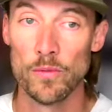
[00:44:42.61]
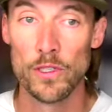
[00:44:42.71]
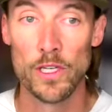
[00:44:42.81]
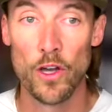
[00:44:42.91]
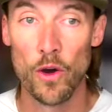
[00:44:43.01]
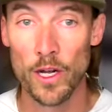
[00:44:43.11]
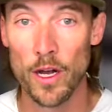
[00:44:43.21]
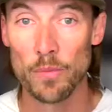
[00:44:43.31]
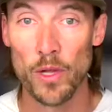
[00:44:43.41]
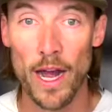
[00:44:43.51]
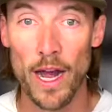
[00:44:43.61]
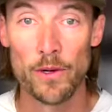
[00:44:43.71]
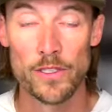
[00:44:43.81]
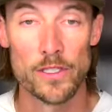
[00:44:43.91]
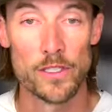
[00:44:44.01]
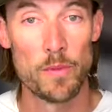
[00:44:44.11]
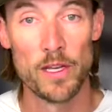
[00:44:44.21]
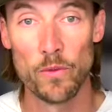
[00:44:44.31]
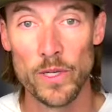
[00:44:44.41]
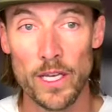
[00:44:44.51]
You could go a couple hours and
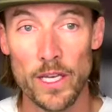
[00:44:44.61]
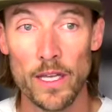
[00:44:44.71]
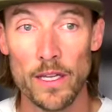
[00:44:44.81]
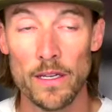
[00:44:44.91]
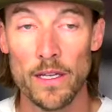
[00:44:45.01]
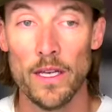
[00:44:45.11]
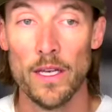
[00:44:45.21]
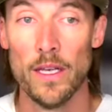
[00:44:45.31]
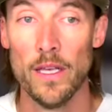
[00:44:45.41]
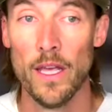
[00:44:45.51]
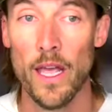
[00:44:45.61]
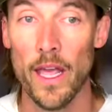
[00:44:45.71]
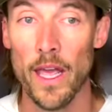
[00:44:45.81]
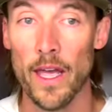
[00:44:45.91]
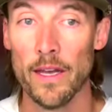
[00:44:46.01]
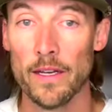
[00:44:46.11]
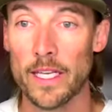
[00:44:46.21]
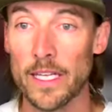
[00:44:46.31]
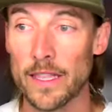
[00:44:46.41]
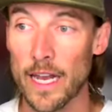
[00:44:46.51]
spend a weekend and
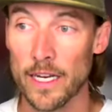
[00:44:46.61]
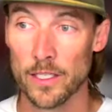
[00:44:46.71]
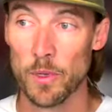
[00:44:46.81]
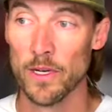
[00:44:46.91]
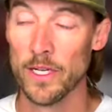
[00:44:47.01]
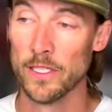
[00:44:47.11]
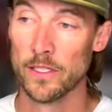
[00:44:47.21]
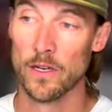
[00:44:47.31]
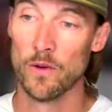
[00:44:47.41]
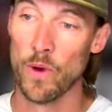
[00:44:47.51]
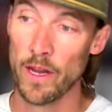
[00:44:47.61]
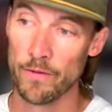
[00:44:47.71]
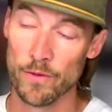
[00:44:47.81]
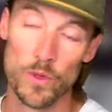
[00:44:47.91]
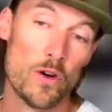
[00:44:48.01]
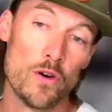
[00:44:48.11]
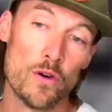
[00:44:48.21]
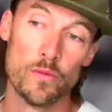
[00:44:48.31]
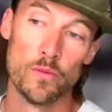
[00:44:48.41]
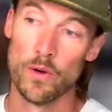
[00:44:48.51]
get that experience away from
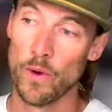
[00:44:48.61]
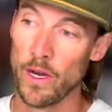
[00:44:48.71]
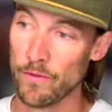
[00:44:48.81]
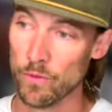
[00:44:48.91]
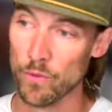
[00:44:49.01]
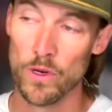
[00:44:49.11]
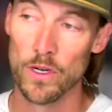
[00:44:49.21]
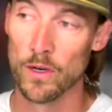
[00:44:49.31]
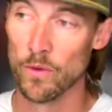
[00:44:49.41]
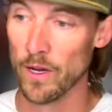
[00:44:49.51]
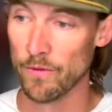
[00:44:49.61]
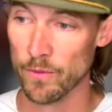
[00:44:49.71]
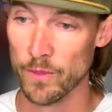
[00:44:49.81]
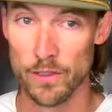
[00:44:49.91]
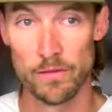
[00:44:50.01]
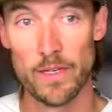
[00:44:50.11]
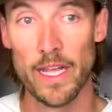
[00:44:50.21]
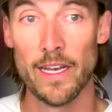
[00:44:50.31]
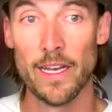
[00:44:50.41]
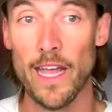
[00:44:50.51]
home, away from work, away from your
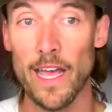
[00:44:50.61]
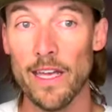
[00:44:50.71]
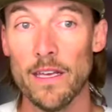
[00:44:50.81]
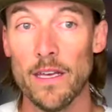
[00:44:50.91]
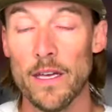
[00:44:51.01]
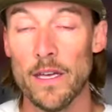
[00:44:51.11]
day to day,